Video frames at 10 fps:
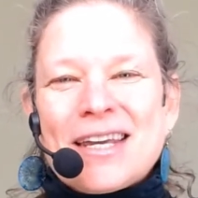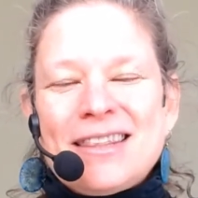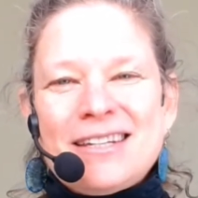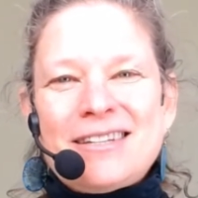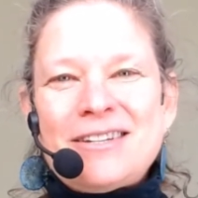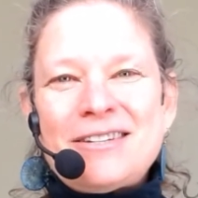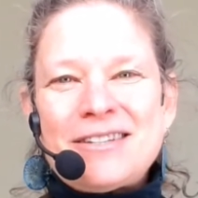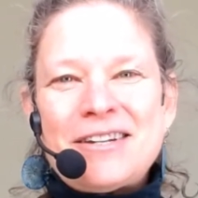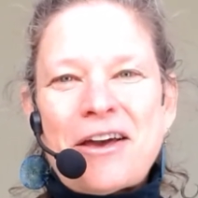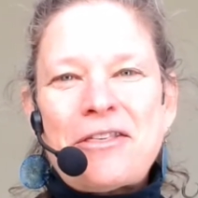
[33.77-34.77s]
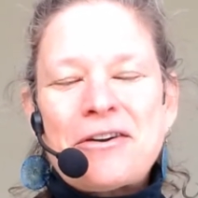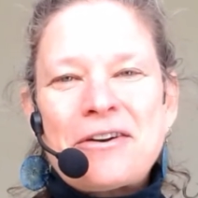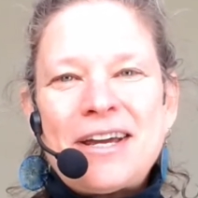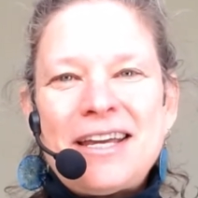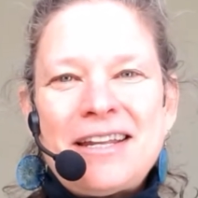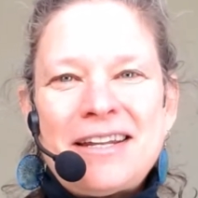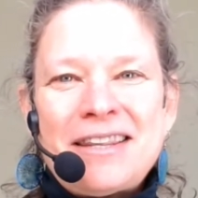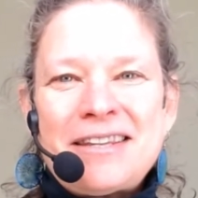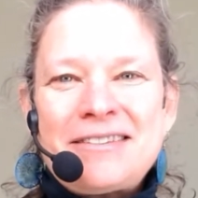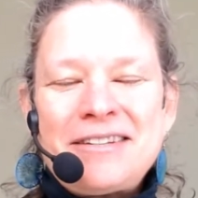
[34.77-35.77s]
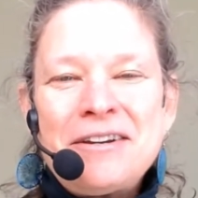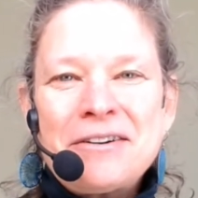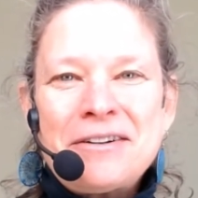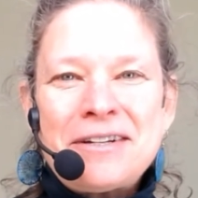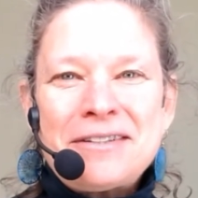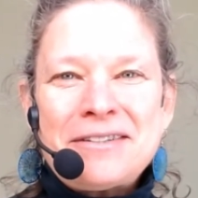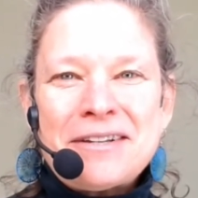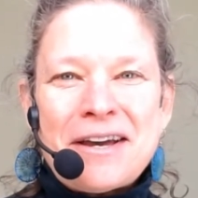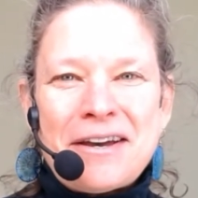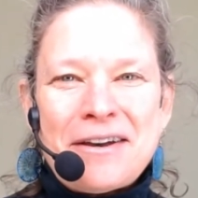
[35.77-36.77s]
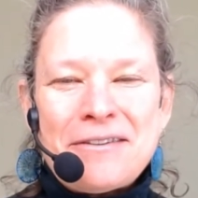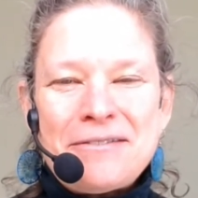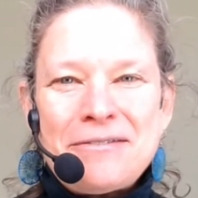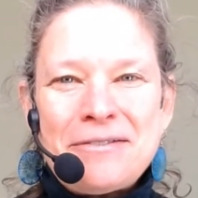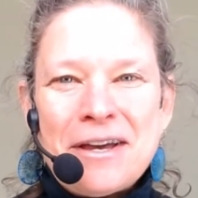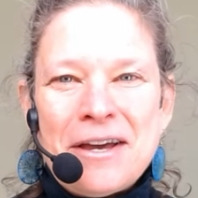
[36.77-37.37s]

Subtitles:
This is another in the series of